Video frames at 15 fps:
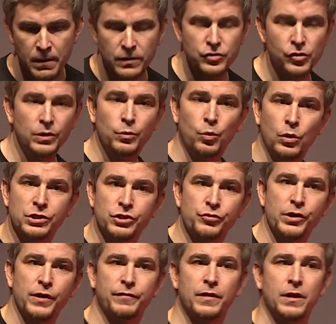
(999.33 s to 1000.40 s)
So in Water
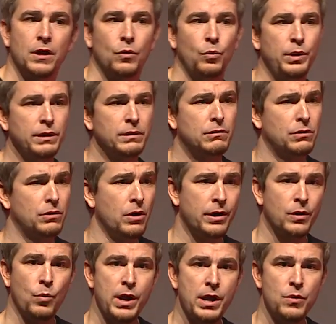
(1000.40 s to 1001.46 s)
Drift, we
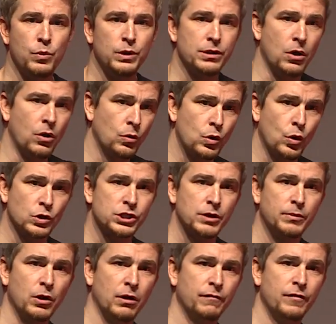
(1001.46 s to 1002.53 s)
got away with the whole
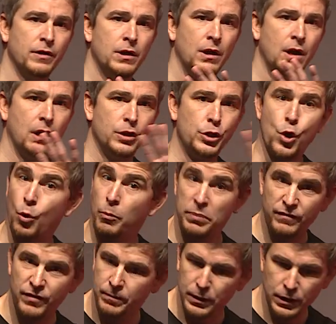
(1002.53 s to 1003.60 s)
concept of uh, no
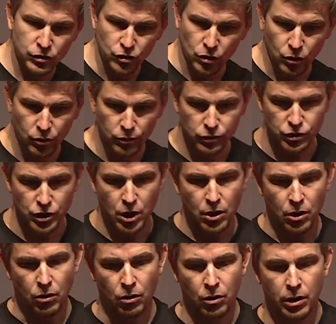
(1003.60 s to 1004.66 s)
PvP zones
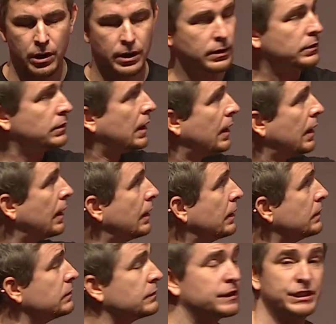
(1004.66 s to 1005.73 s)
or uh,